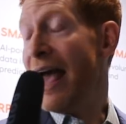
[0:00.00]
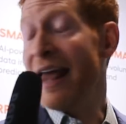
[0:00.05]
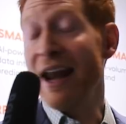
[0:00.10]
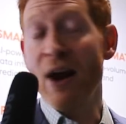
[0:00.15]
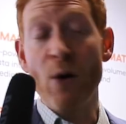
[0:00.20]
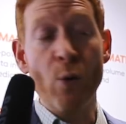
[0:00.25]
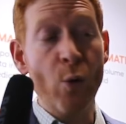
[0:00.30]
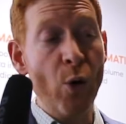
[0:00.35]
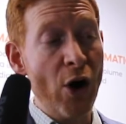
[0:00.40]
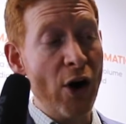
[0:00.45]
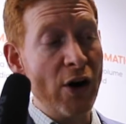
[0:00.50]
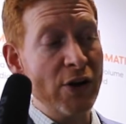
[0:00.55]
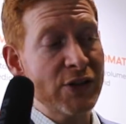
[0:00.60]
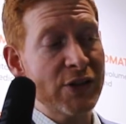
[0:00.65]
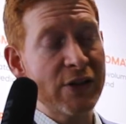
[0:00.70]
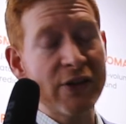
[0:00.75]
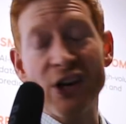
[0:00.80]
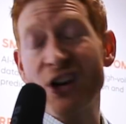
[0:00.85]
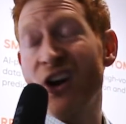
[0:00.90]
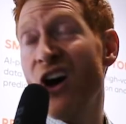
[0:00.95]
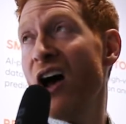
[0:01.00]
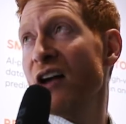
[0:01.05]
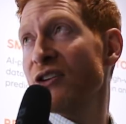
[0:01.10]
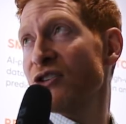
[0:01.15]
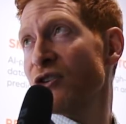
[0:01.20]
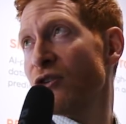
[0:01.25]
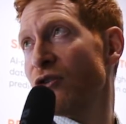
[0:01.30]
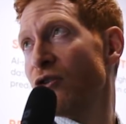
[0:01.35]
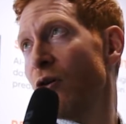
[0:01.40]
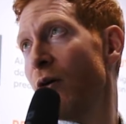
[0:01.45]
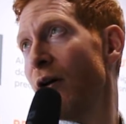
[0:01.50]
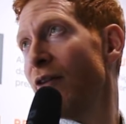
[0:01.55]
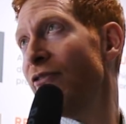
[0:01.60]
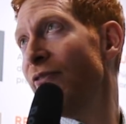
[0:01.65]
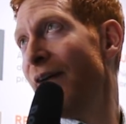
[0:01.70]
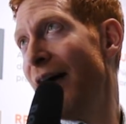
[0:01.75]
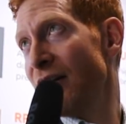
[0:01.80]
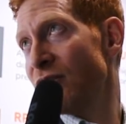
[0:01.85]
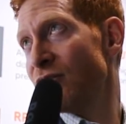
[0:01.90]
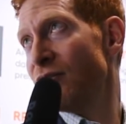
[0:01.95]
And at worst, the costs are growing
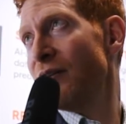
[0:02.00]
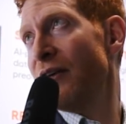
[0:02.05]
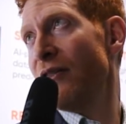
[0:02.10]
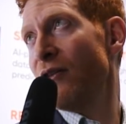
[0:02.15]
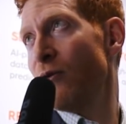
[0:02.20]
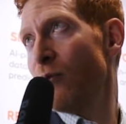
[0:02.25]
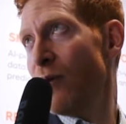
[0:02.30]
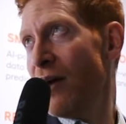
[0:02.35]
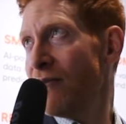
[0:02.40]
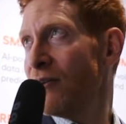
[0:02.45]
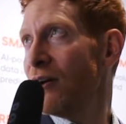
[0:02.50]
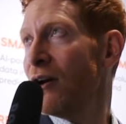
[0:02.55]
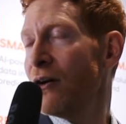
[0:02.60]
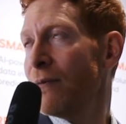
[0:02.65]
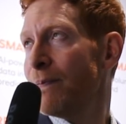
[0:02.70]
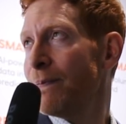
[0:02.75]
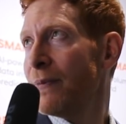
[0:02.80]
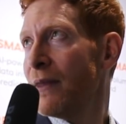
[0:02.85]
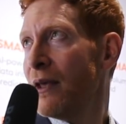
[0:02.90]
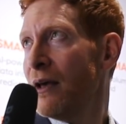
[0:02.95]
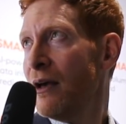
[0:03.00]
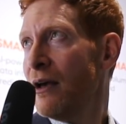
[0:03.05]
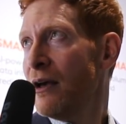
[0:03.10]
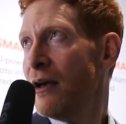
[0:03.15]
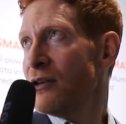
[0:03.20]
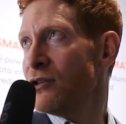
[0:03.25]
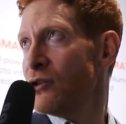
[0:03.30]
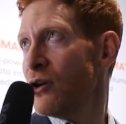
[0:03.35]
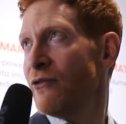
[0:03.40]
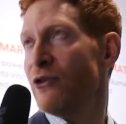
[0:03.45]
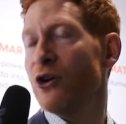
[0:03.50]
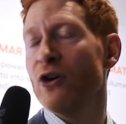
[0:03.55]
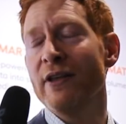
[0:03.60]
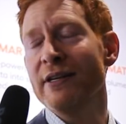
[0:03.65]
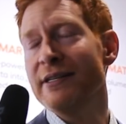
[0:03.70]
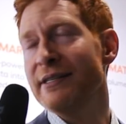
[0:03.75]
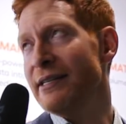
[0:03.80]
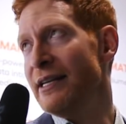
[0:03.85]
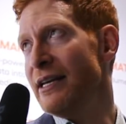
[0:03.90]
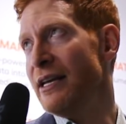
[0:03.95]
faster than the revenue. So if you're the
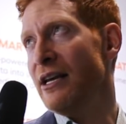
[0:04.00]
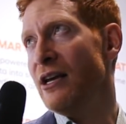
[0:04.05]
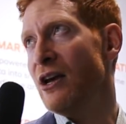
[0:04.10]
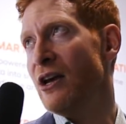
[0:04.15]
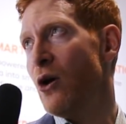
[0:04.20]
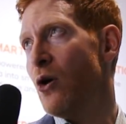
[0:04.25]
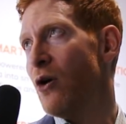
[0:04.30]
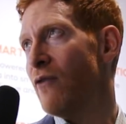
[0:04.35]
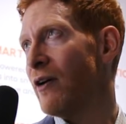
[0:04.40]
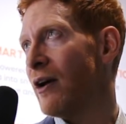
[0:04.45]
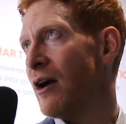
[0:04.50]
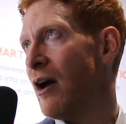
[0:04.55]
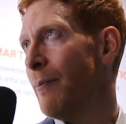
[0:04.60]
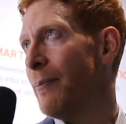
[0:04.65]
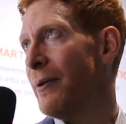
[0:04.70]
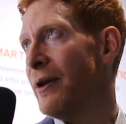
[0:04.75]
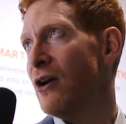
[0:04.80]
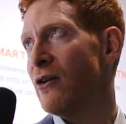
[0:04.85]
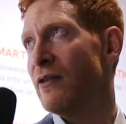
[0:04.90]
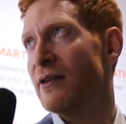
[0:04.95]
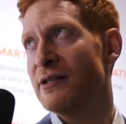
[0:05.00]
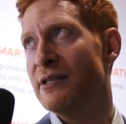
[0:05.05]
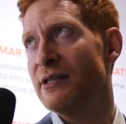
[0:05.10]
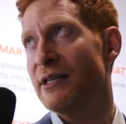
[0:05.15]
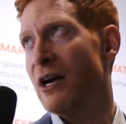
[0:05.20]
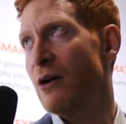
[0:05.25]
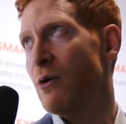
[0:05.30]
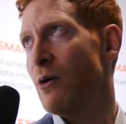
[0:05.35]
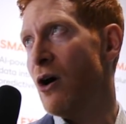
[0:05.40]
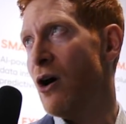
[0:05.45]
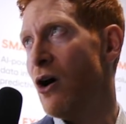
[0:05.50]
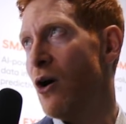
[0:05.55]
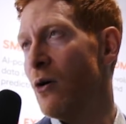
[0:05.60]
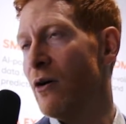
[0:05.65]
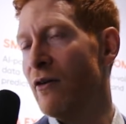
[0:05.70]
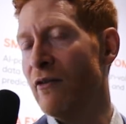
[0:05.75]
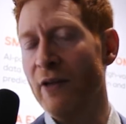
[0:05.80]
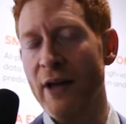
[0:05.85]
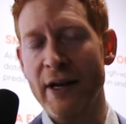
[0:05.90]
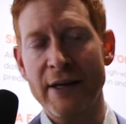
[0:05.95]
CEO of a company or the COO
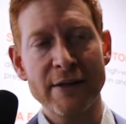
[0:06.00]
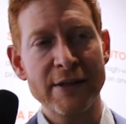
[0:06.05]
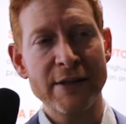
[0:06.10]
or like